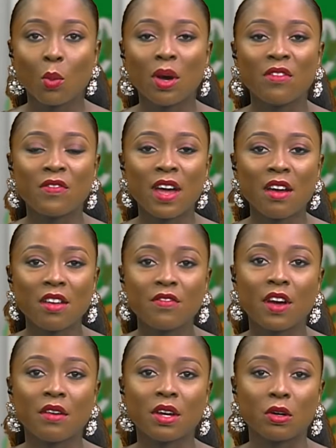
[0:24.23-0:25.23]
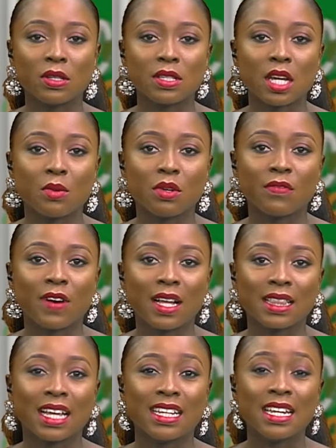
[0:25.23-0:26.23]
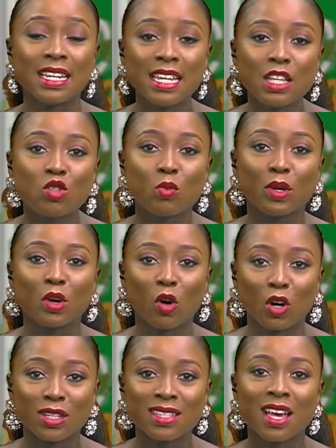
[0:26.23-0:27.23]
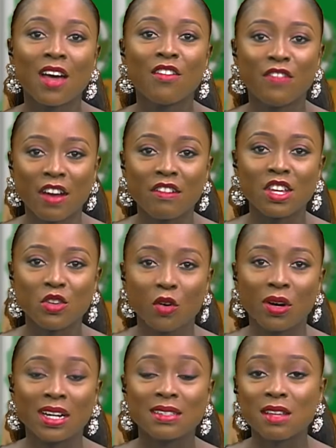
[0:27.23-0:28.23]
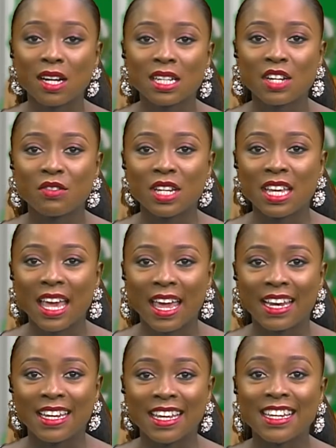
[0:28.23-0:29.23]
we're very, very concerned with the fact that they need to be caught very young and started really early.